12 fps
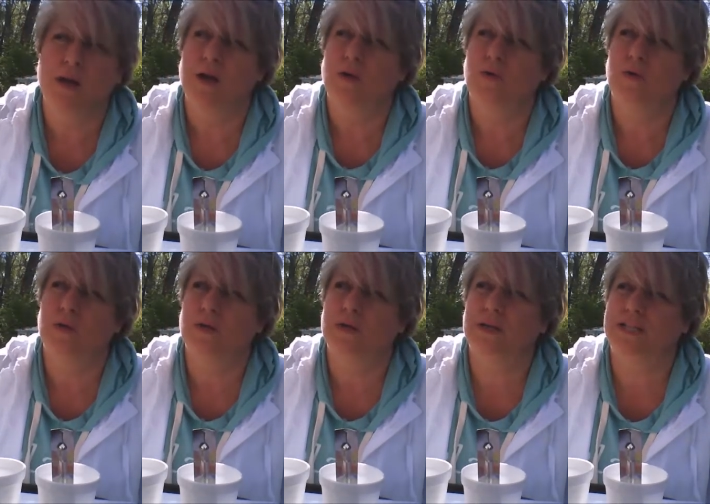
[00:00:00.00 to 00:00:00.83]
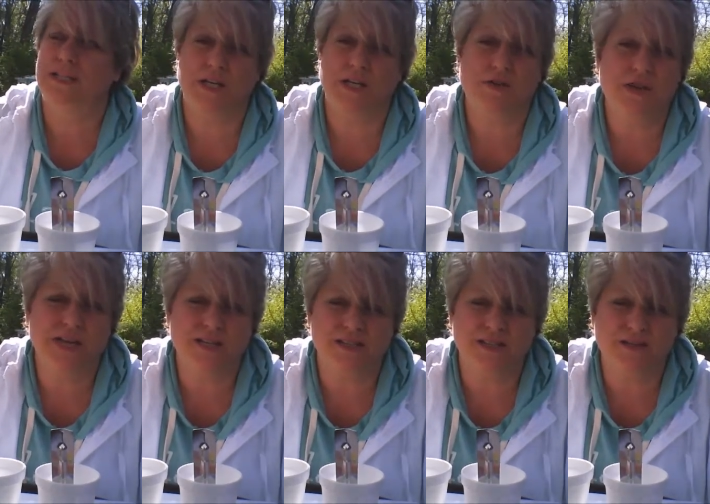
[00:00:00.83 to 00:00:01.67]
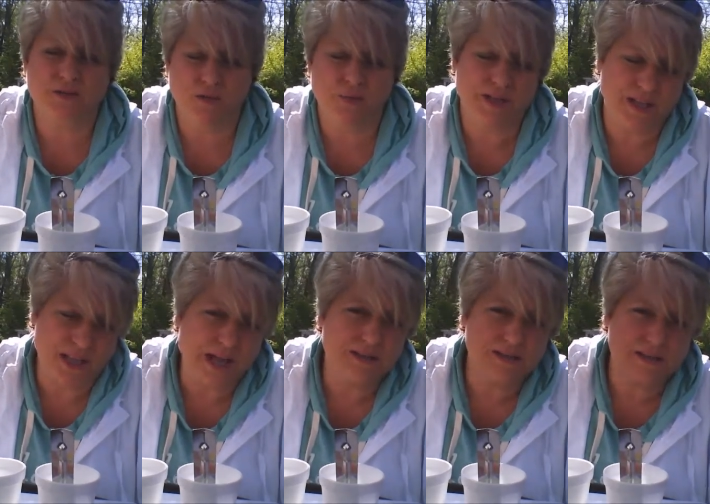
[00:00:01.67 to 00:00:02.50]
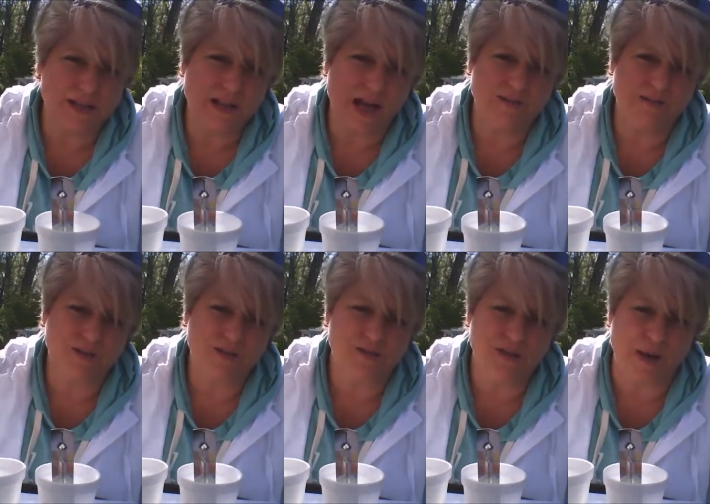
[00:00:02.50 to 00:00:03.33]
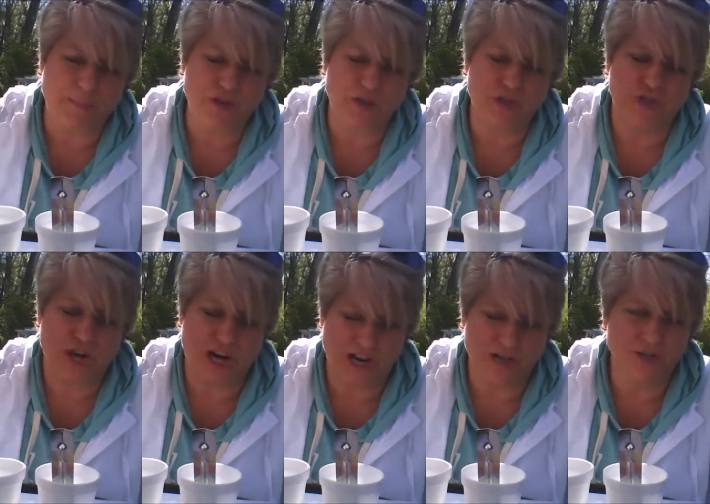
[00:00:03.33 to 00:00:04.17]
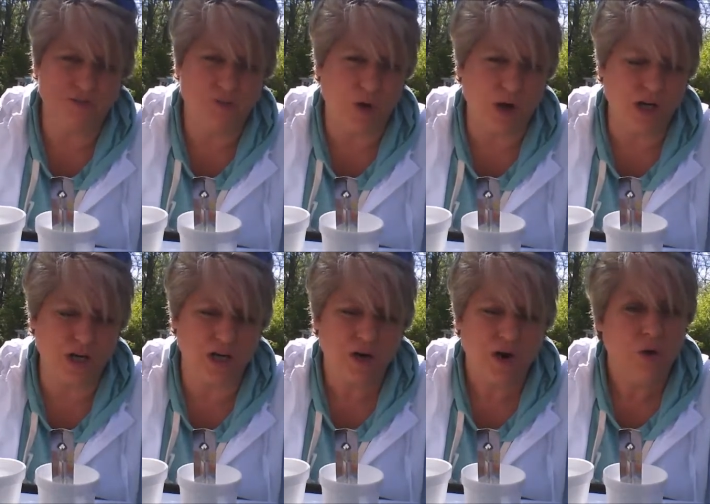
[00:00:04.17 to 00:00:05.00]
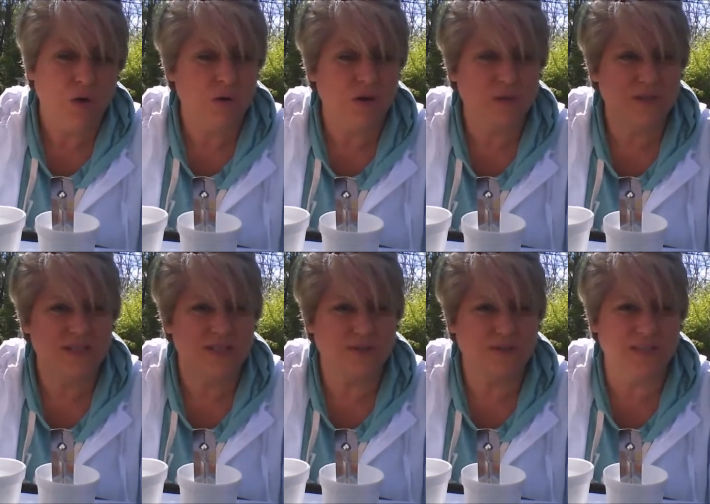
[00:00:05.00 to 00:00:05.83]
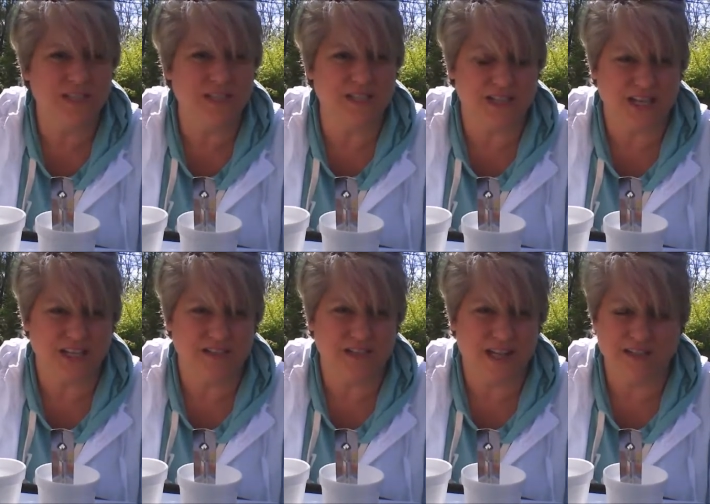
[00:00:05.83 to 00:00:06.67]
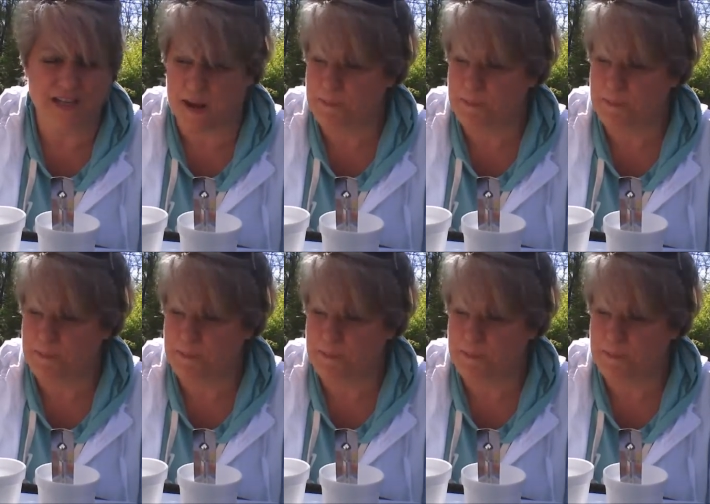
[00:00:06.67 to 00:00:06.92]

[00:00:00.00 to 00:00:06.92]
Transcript: Will it decrease or be less than that of the temperature change of water, or will it stay the same?